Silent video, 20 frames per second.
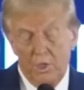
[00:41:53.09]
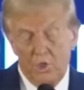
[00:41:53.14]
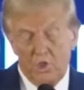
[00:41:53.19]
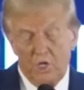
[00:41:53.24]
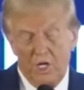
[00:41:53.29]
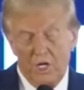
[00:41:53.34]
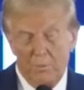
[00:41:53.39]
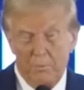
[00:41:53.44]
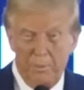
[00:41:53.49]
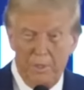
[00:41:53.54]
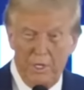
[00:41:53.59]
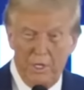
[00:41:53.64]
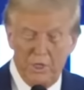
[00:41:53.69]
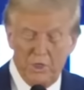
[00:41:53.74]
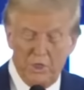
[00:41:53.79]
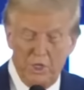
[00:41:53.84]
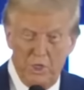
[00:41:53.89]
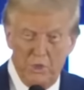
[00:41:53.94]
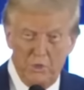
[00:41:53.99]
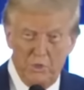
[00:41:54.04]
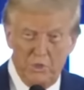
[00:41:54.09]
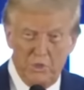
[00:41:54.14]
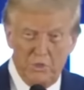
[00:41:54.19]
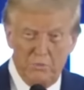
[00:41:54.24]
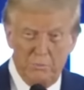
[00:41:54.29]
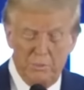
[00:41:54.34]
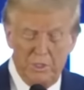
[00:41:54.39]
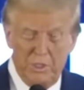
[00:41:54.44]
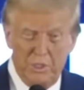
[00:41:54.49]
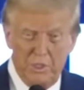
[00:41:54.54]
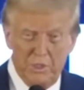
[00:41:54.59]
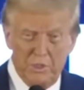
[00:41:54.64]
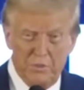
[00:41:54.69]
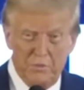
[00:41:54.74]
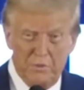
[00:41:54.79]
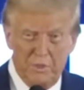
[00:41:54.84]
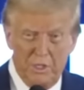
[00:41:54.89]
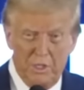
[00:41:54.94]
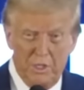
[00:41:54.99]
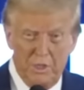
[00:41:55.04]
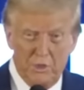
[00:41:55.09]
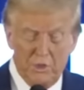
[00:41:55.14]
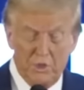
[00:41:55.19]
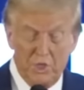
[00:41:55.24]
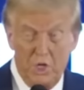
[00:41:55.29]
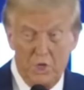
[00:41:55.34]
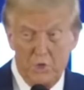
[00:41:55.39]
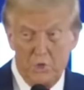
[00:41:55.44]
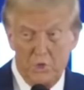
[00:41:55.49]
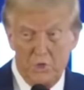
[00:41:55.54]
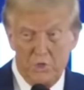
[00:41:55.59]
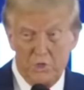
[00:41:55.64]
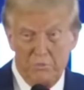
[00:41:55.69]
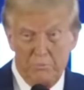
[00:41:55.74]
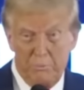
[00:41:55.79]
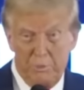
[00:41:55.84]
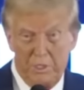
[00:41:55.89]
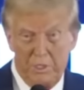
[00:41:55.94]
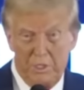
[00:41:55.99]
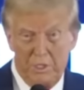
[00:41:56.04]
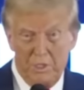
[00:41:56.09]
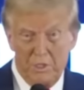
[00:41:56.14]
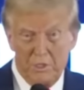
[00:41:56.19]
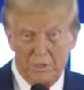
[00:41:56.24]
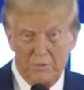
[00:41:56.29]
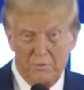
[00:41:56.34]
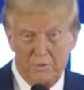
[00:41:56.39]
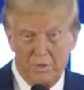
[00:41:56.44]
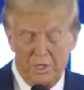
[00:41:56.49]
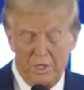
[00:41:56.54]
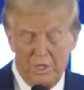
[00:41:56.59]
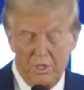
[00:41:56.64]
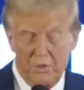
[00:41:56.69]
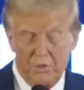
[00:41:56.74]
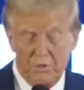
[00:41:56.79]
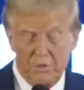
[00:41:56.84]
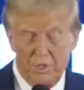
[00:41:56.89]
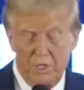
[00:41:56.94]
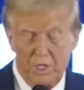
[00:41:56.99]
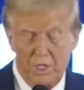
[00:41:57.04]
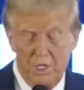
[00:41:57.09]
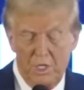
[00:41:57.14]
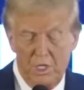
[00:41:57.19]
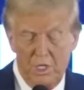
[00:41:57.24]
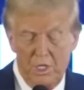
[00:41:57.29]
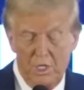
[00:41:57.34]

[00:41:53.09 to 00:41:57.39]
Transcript: China paid us hundreds of billions of dollars, hundreds of billions of dollars, and